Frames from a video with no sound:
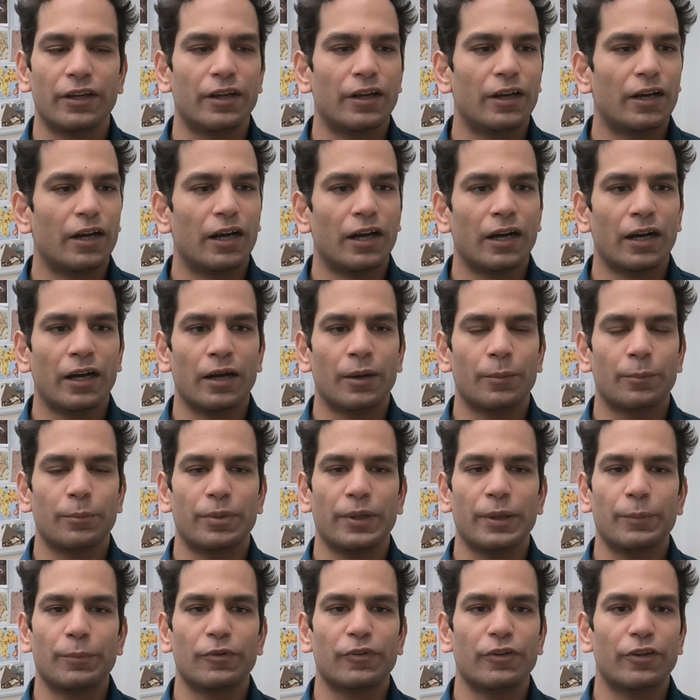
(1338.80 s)
people in
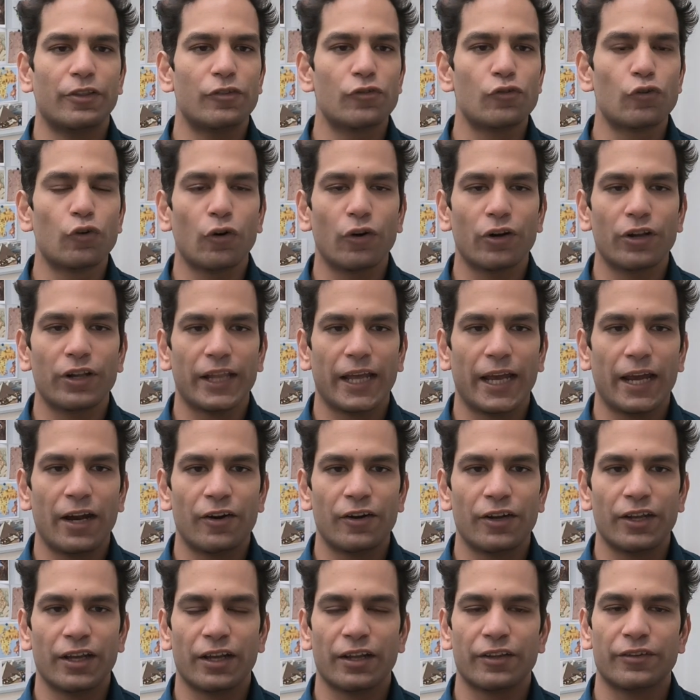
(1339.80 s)
rural areas,
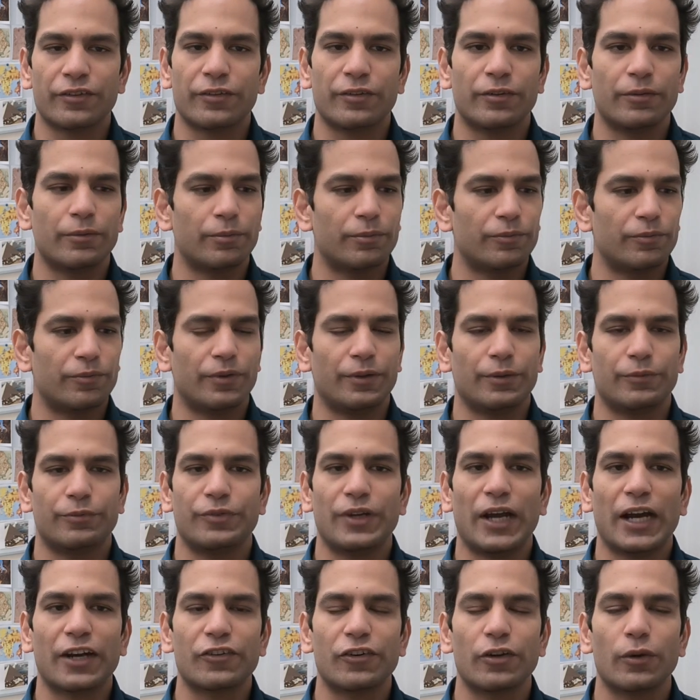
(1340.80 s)
factory
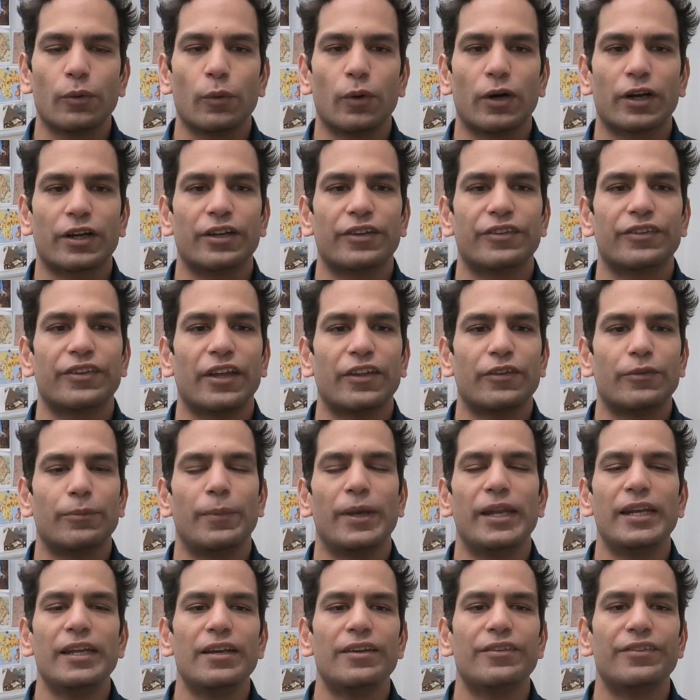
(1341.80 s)
workers, as many as they
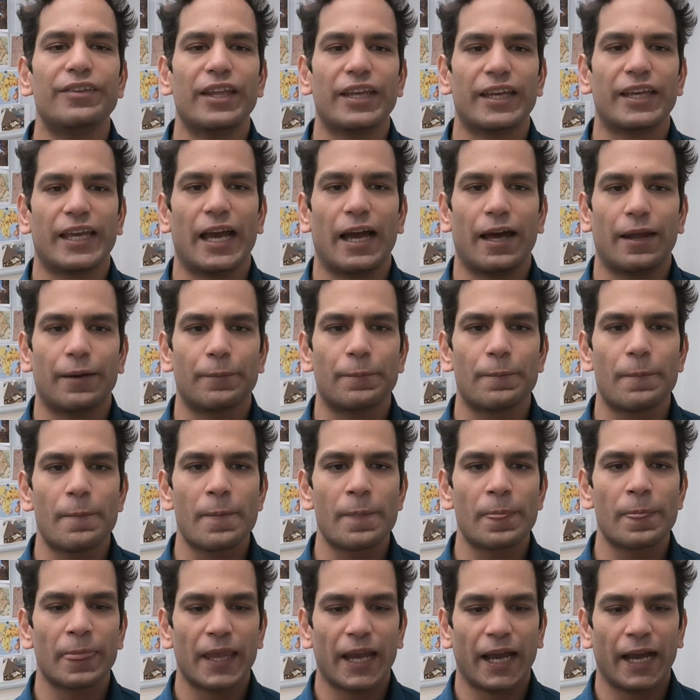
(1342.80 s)
can,
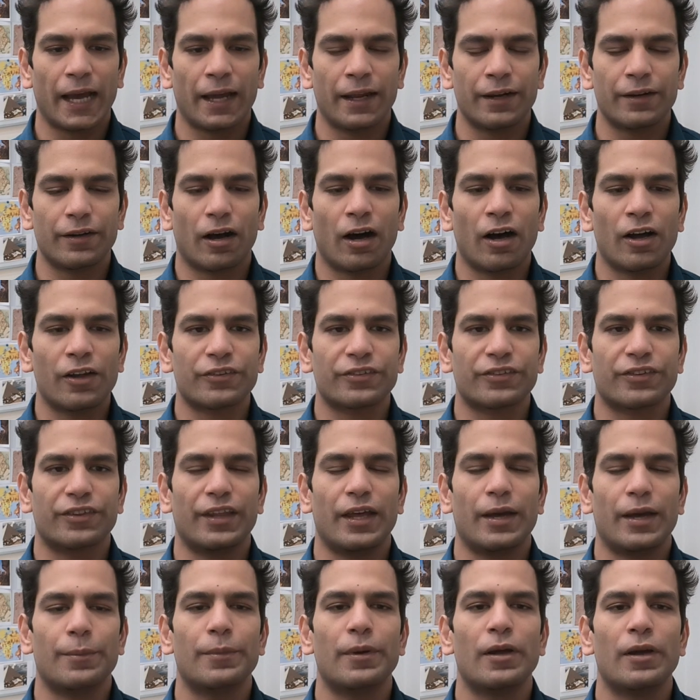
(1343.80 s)
and ask them
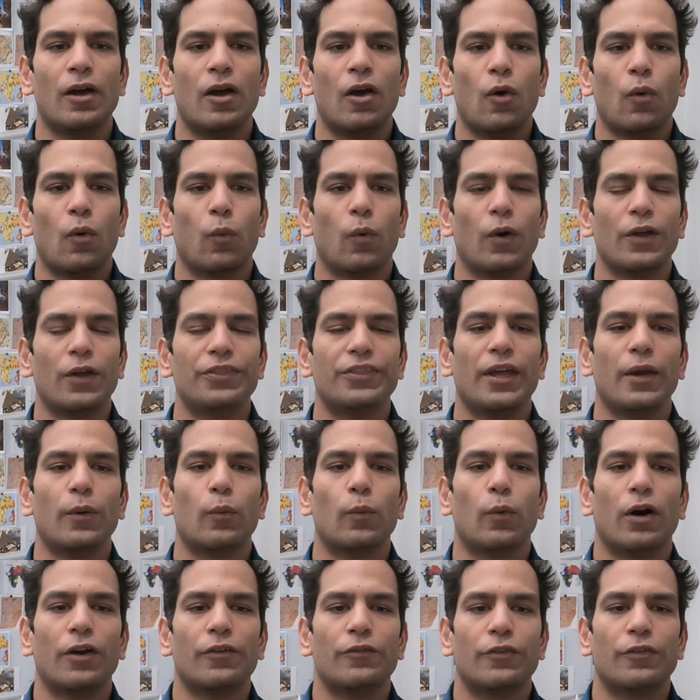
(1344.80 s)
what they want for a
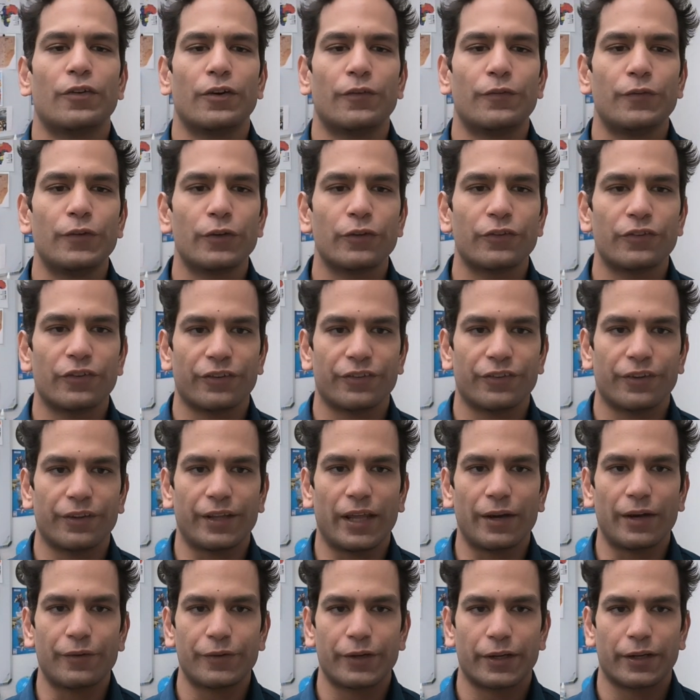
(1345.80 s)
future South Africa.
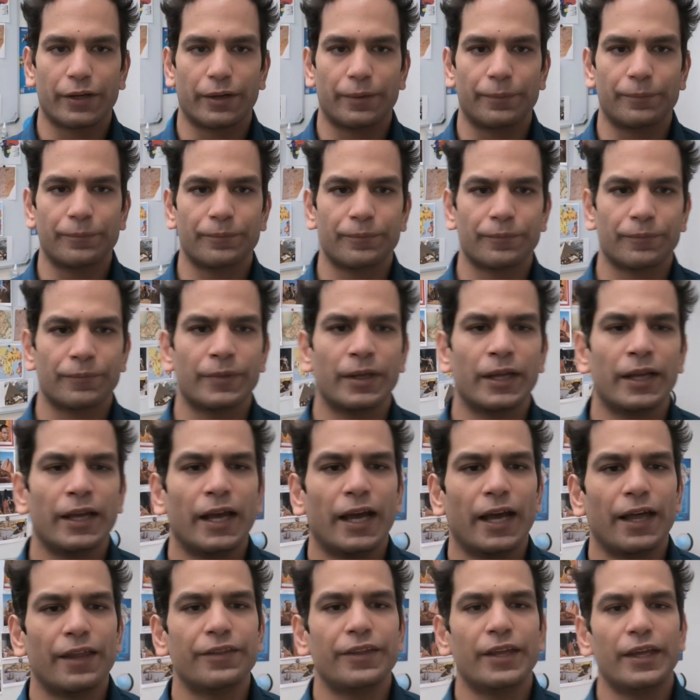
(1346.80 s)
And then
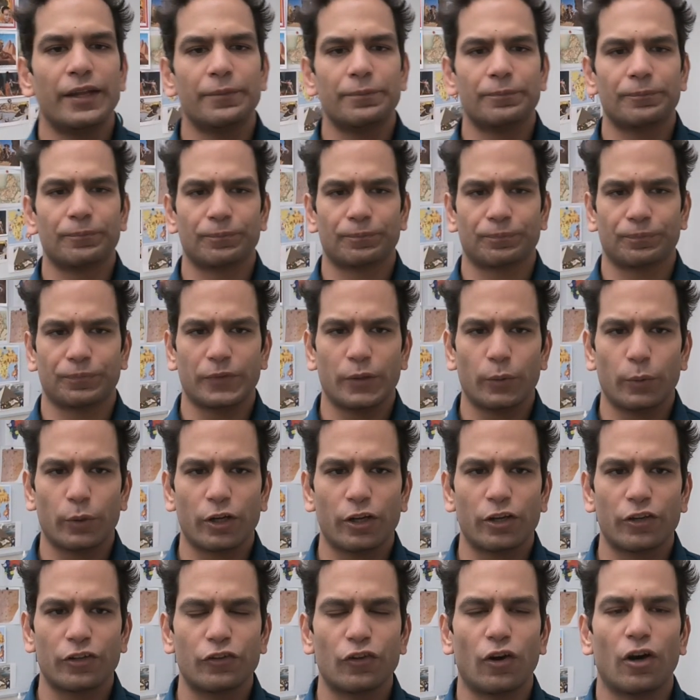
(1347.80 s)
they were going to
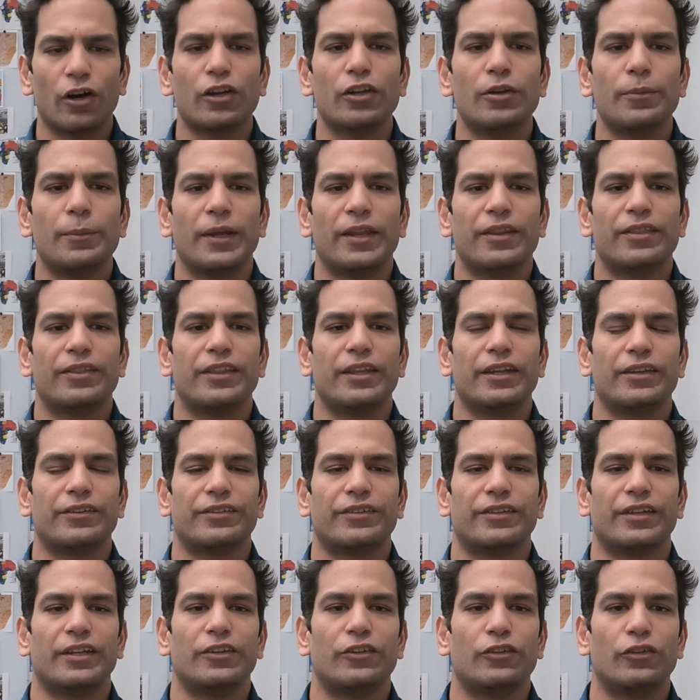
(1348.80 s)
document this into
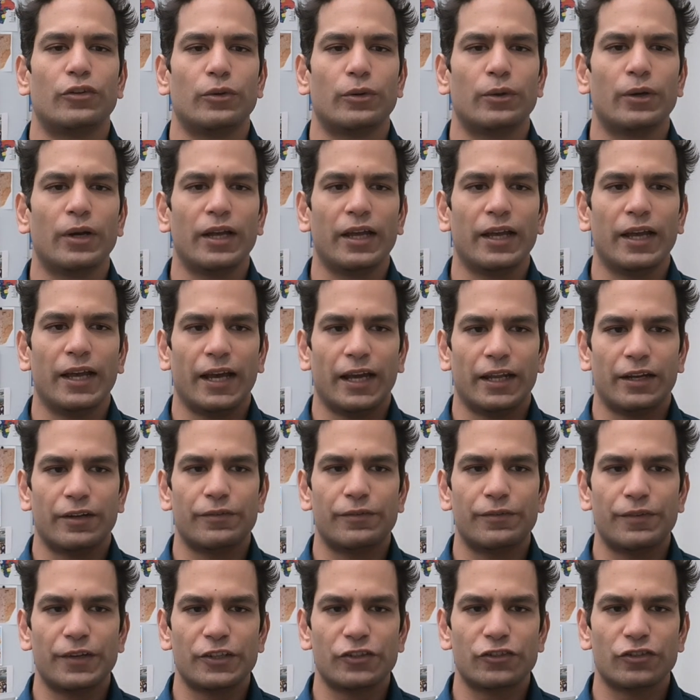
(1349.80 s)
an
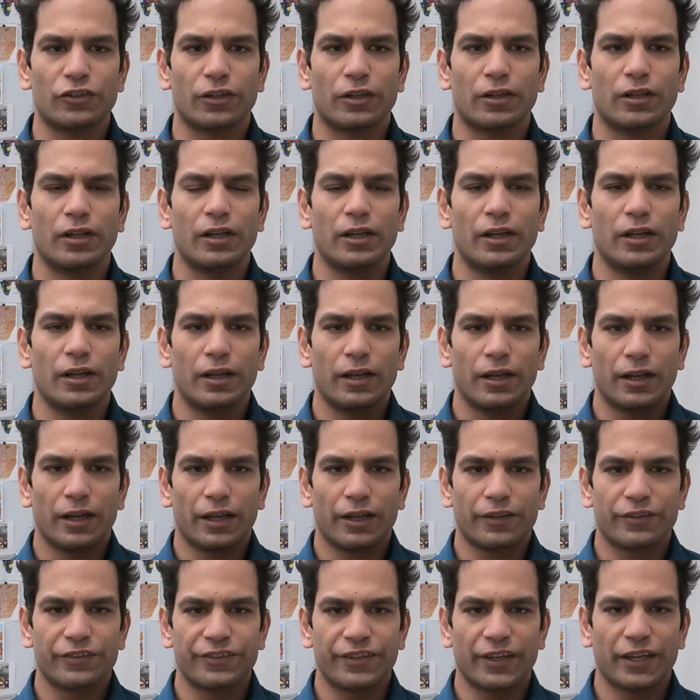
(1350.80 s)
official set
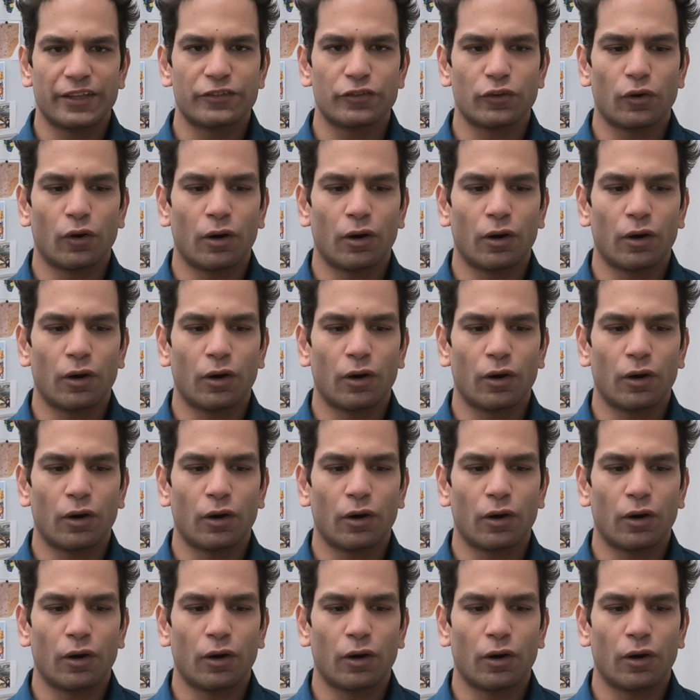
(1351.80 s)
of